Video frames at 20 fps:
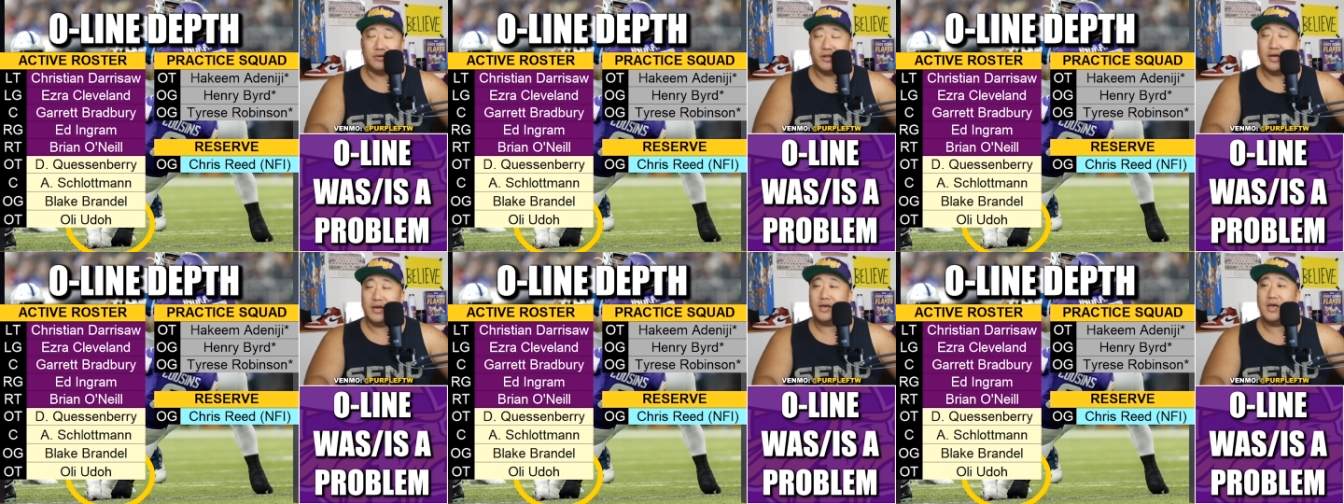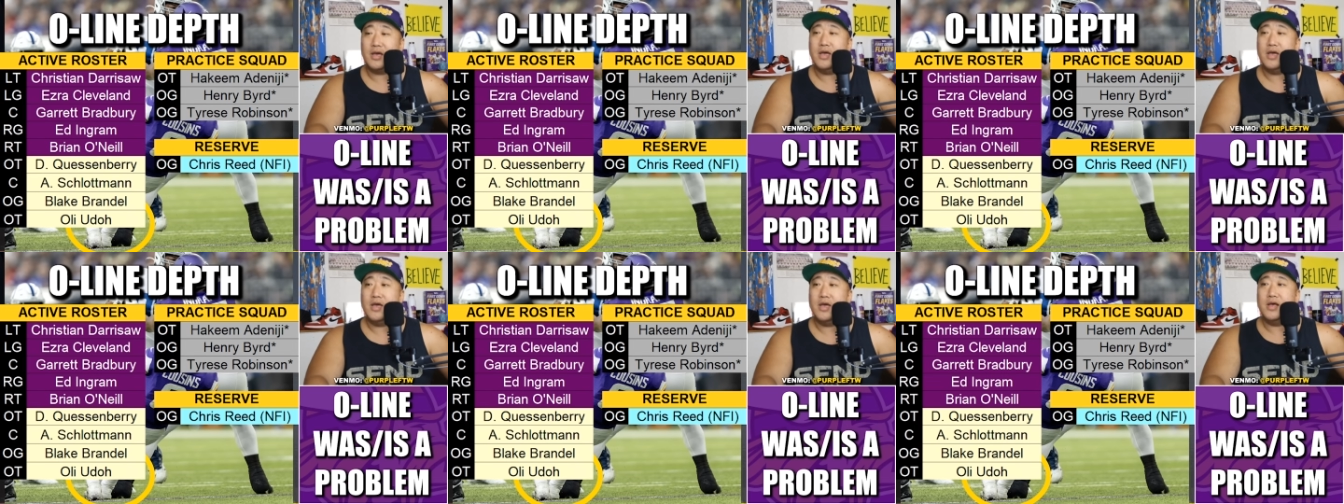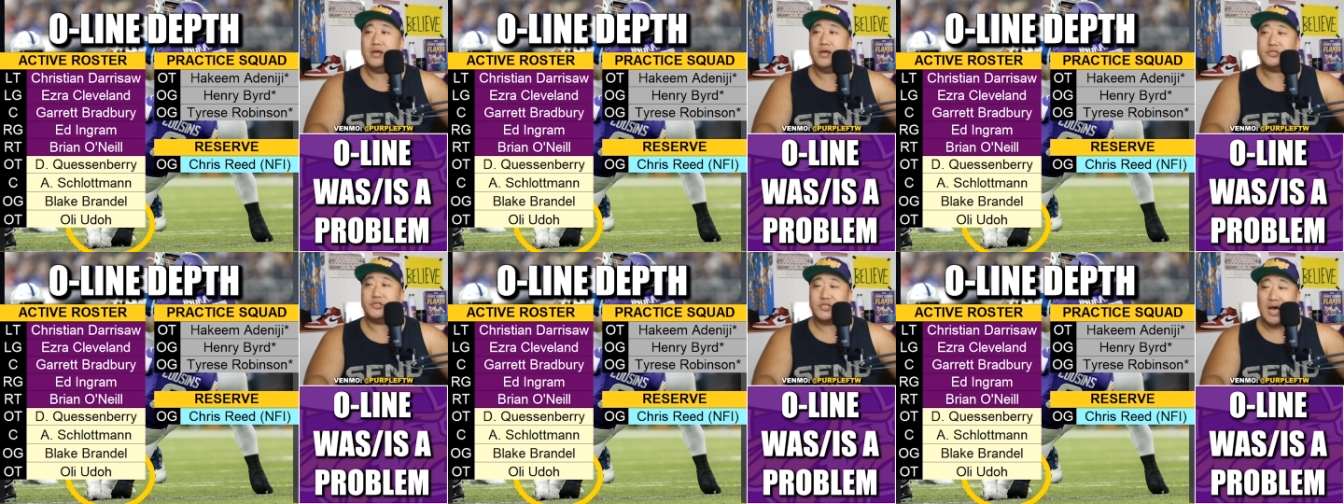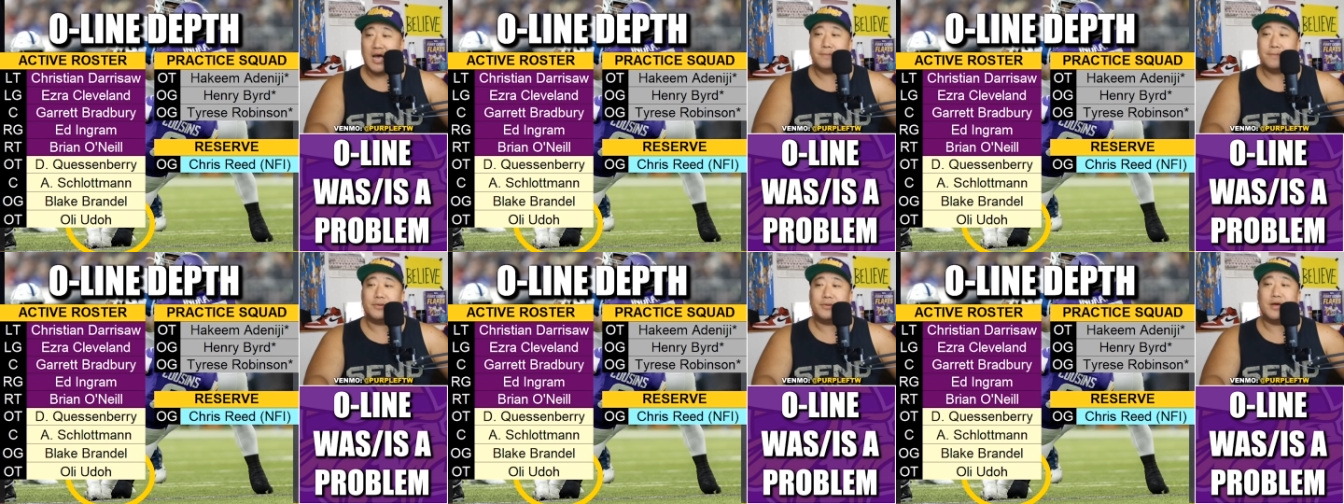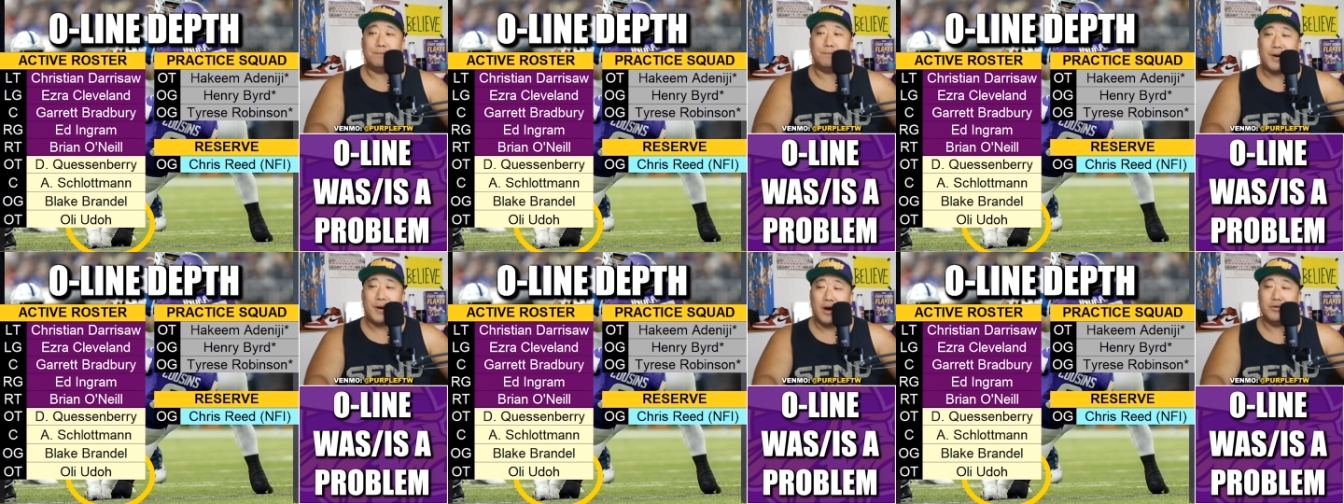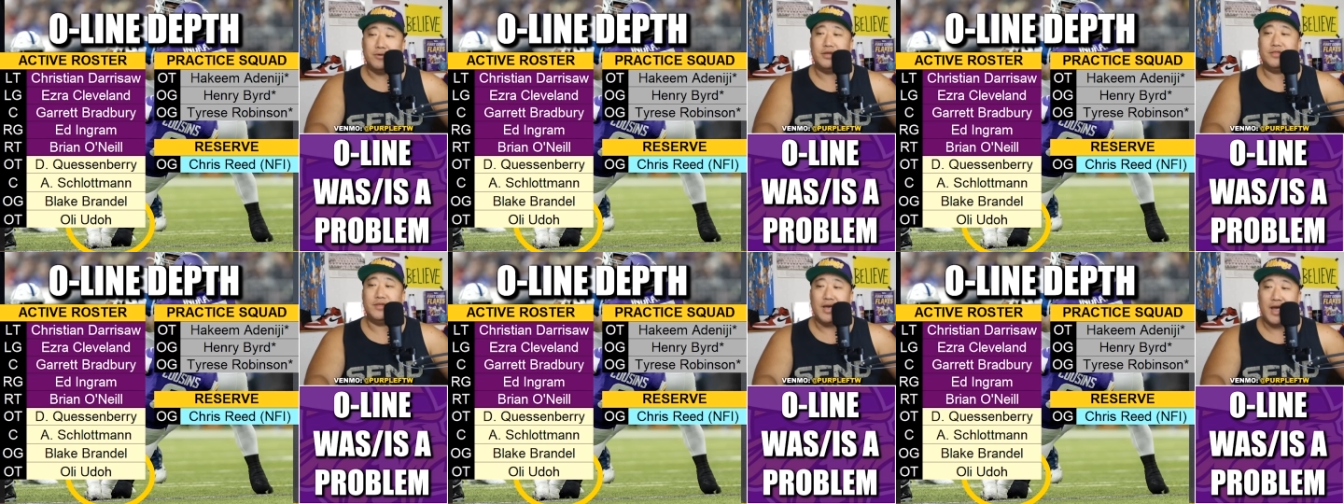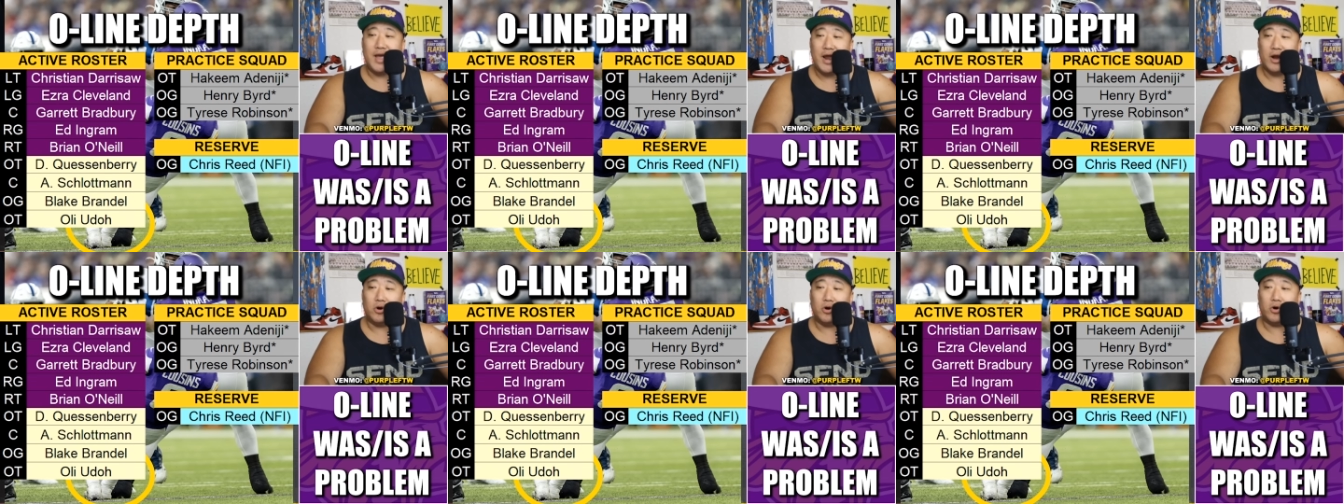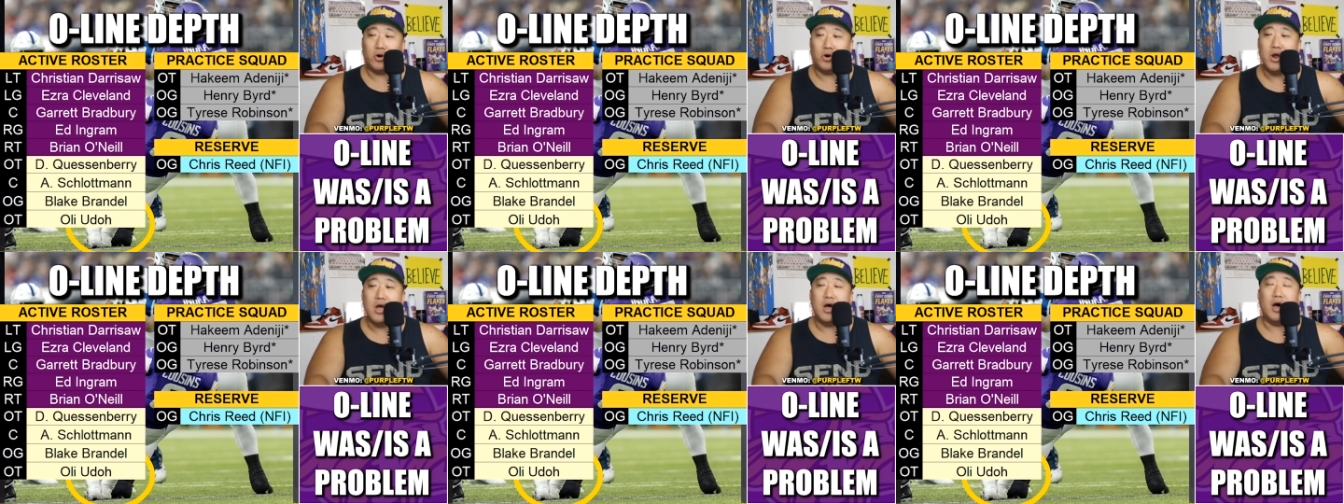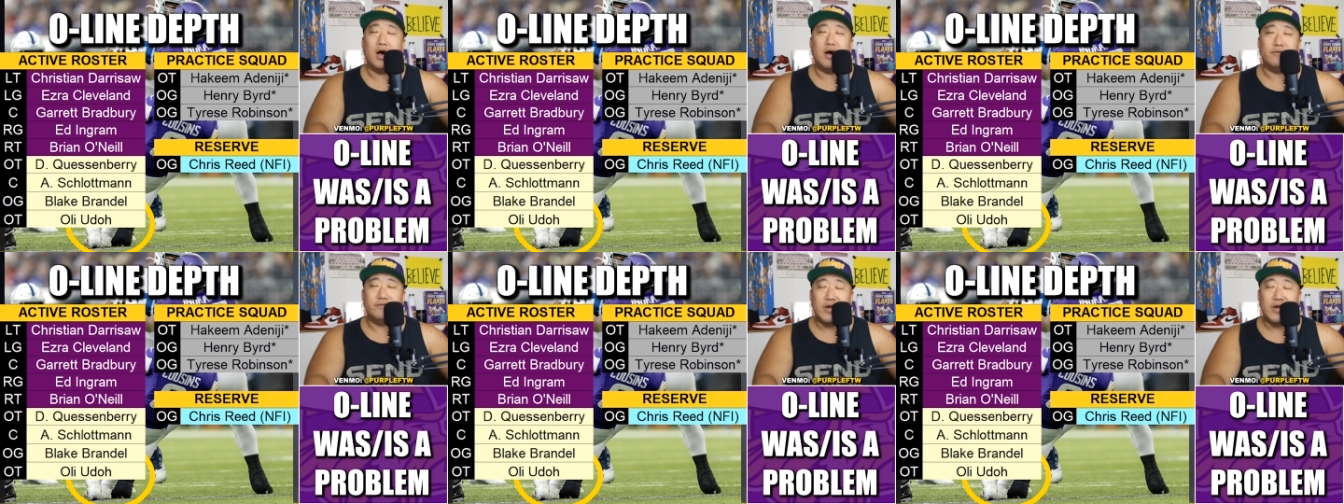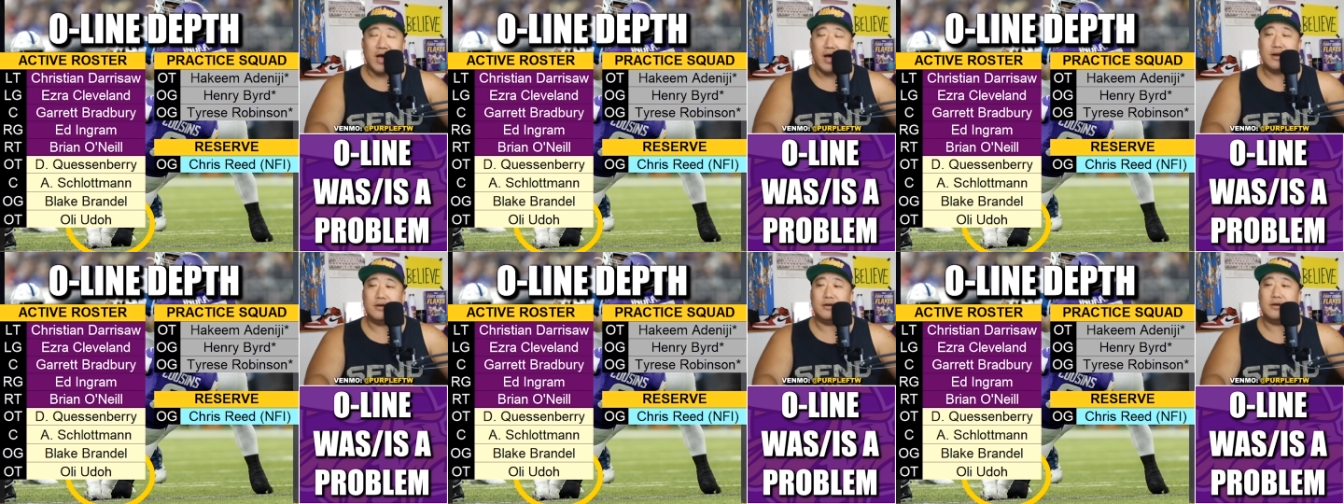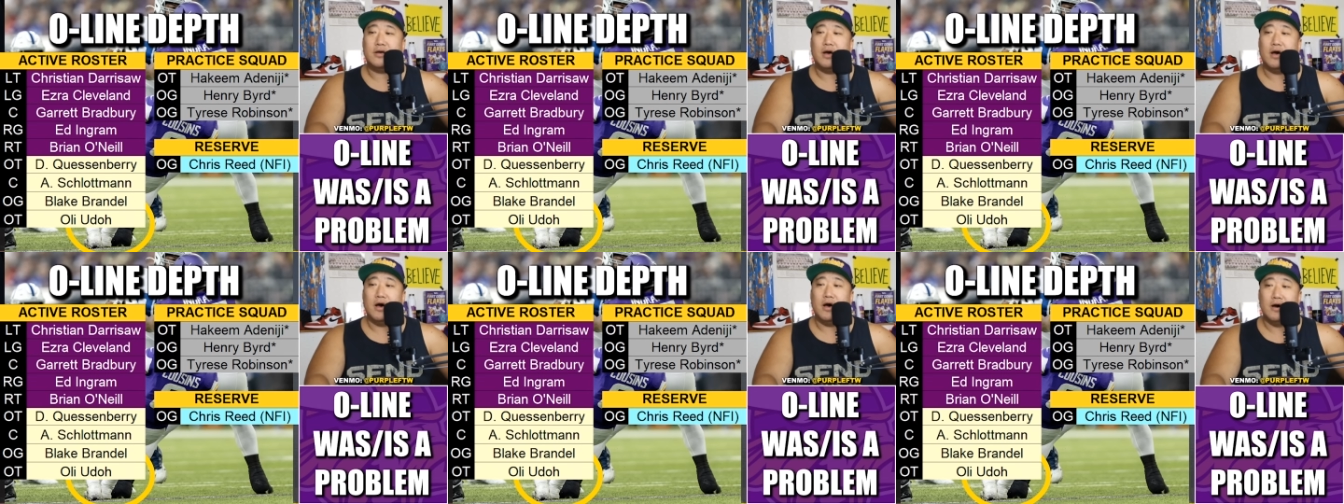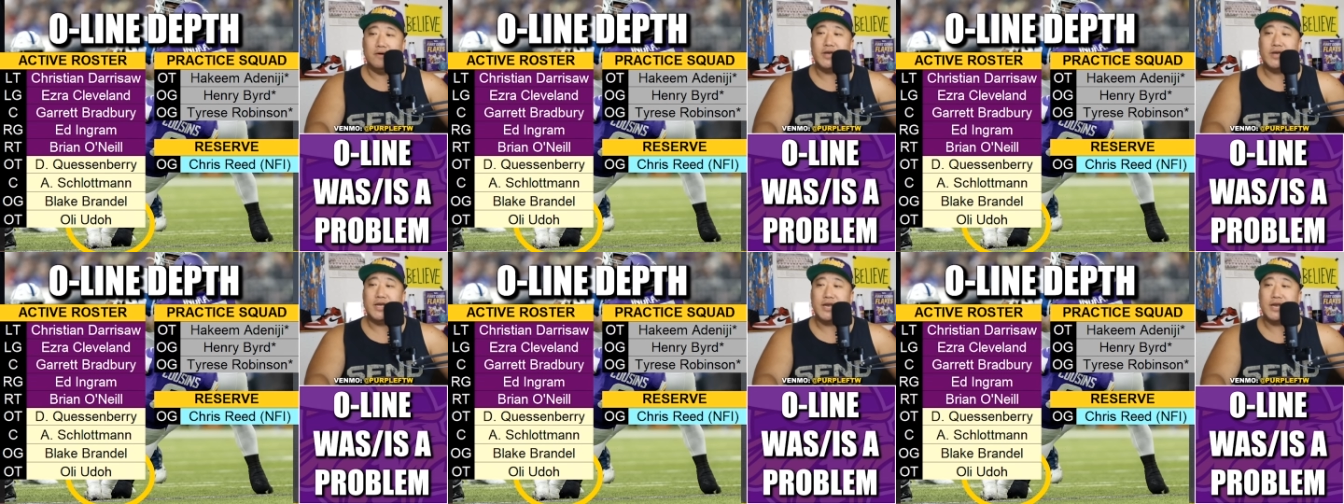Like, stop compounding the error of not uh, of